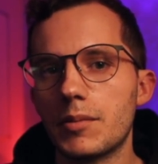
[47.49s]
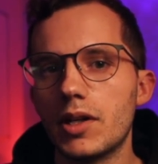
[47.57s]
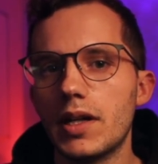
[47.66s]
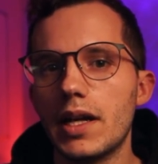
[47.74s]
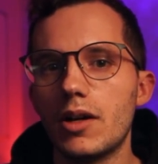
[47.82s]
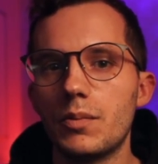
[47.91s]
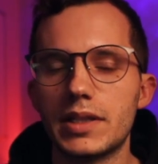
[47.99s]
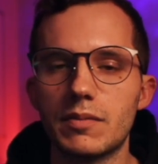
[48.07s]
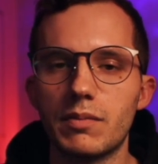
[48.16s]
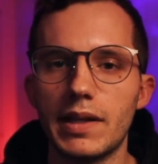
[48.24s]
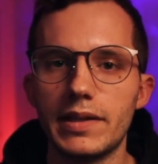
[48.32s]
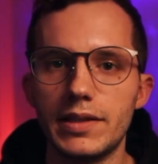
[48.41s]
I'm going to help
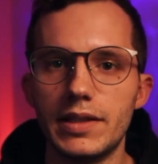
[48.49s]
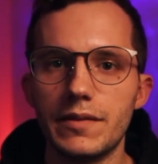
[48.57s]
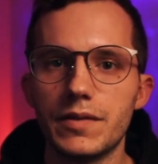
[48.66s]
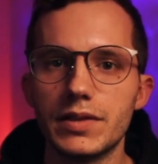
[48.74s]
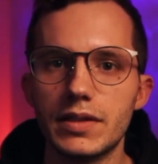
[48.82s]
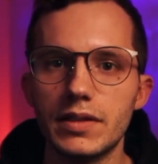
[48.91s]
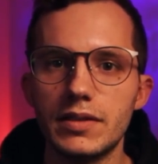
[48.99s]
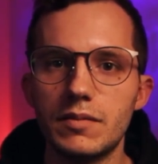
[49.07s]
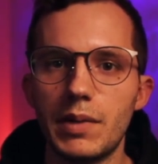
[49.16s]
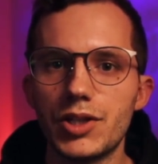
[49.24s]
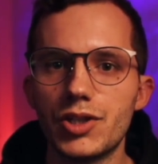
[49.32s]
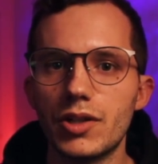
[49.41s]
explain the differences
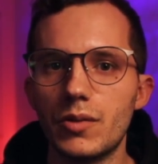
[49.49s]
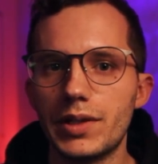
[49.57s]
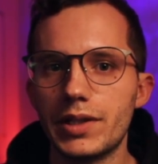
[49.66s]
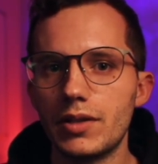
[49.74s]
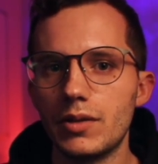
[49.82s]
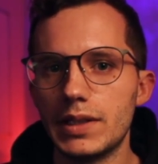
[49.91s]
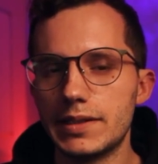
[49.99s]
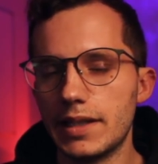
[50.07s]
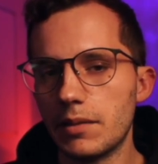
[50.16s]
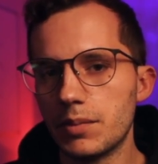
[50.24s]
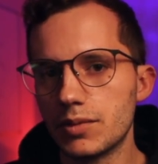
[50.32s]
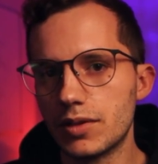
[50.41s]
by showing you
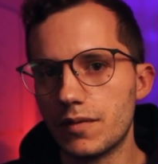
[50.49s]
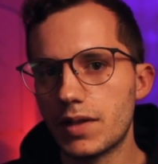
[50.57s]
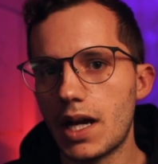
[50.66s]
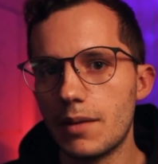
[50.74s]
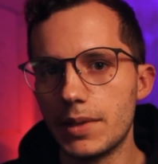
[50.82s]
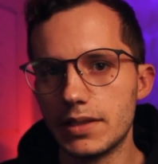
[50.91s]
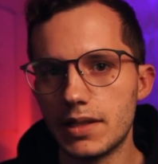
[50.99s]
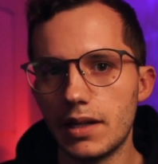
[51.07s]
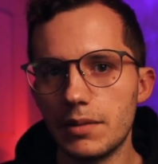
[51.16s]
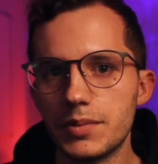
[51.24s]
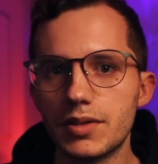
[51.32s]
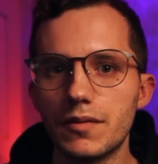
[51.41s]
examples of common
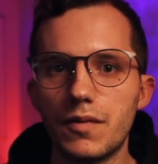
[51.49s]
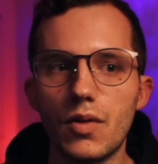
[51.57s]
types